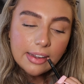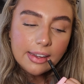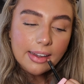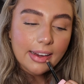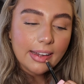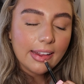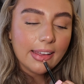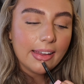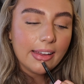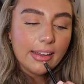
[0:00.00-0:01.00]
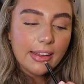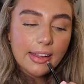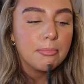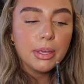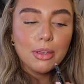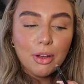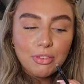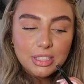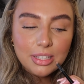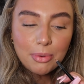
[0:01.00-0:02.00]
dragging it out. But you
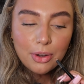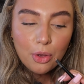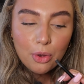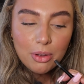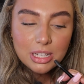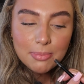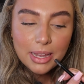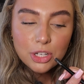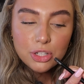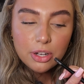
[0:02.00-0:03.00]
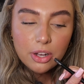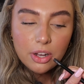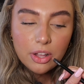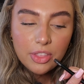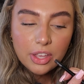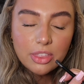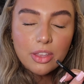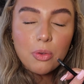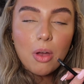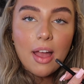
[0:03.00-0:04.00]
obviously want to always make sure that
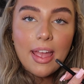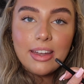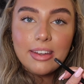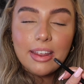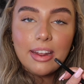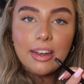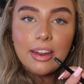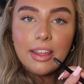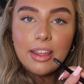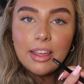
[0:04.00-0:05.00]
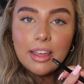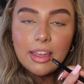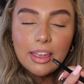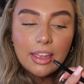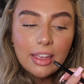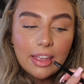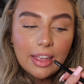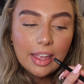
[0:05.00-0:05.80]
you are ending it